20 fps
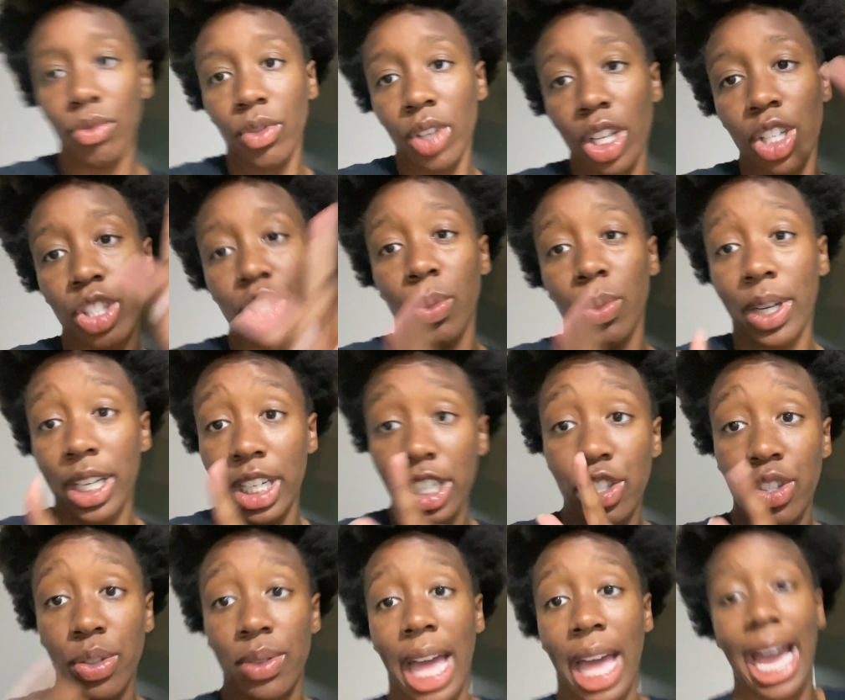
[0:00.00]
So we're gonna
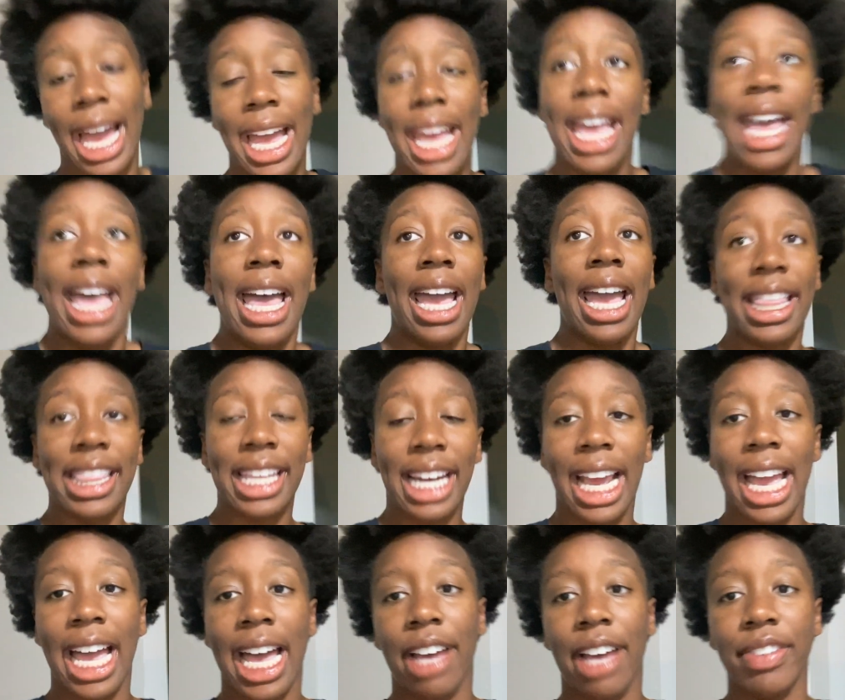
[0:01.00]
do that. And then I
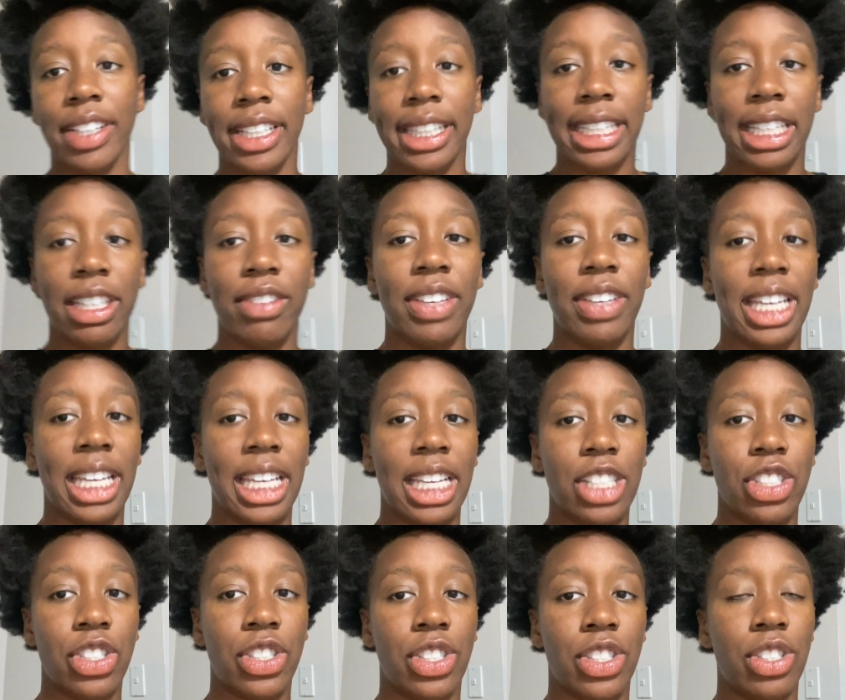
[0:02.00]
have a
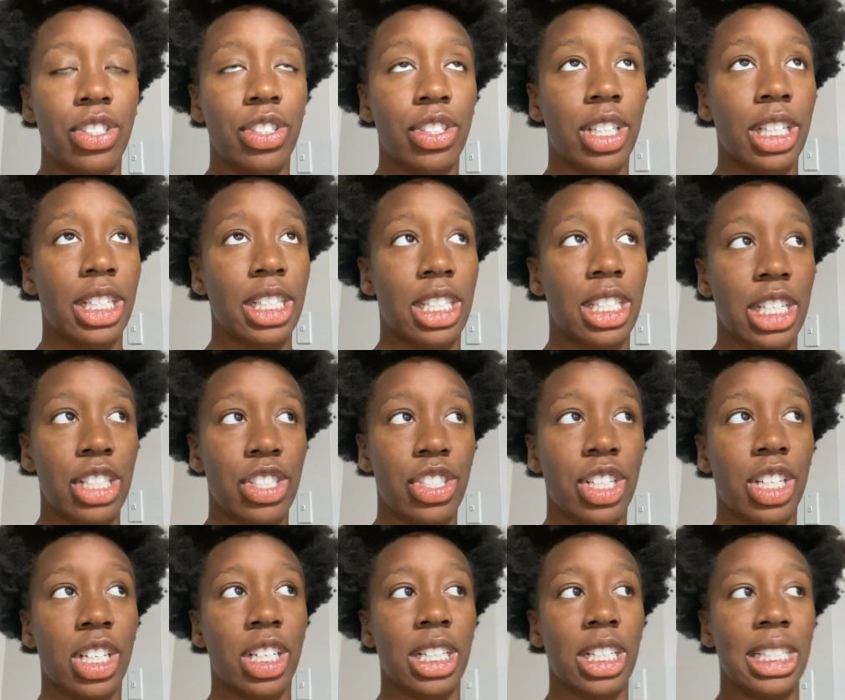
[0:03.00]
leave-in
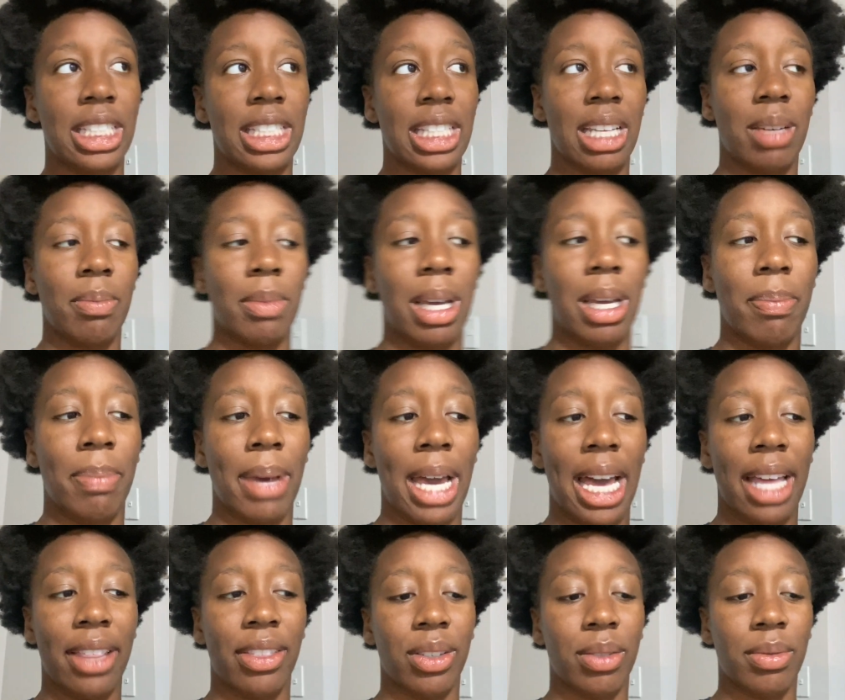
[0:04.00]
conditioner. It's in my
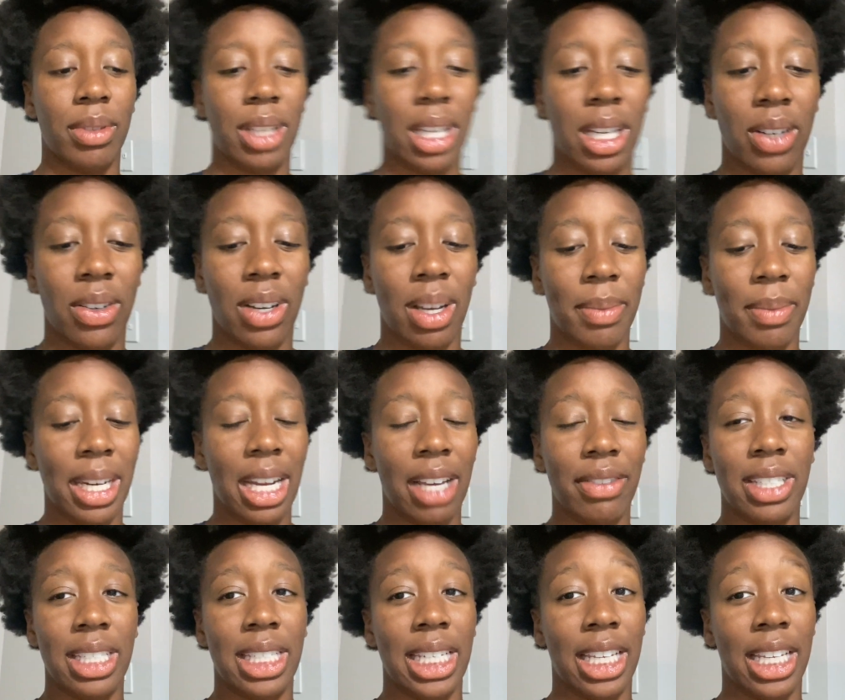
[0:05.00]
bathroom though. I'm gonna have
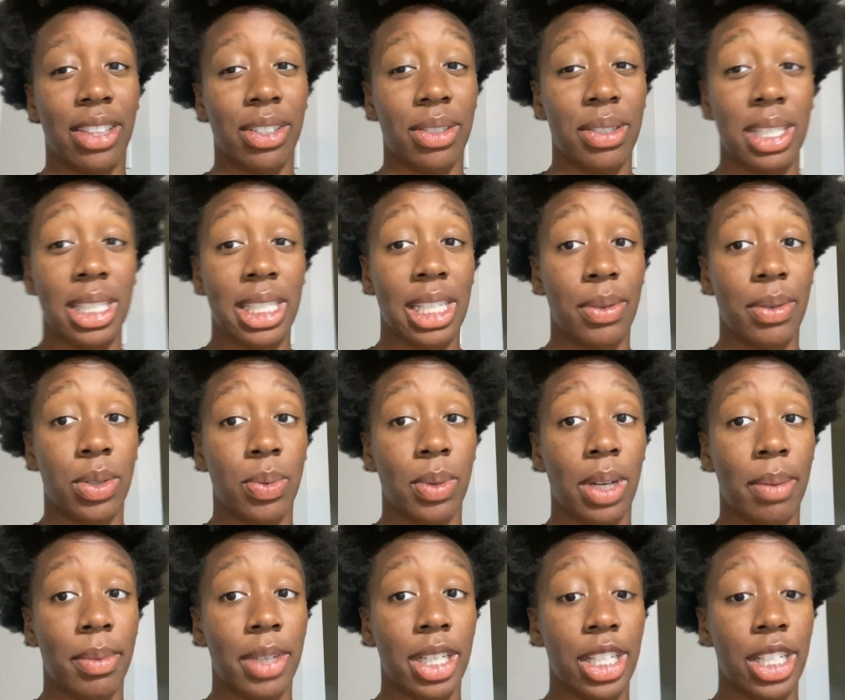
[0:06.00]
to dig through and see which one
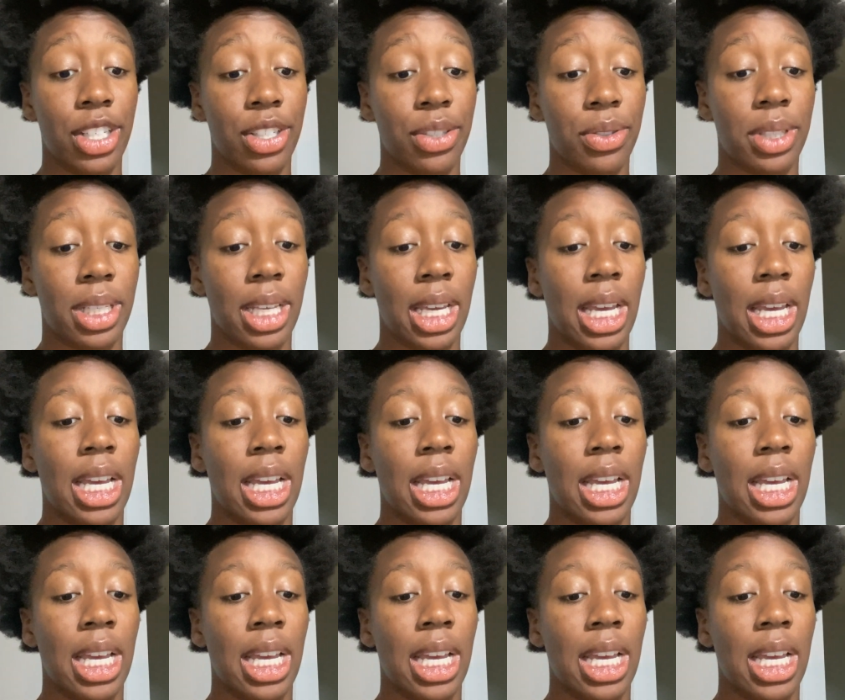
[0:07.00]
I'm gonna use.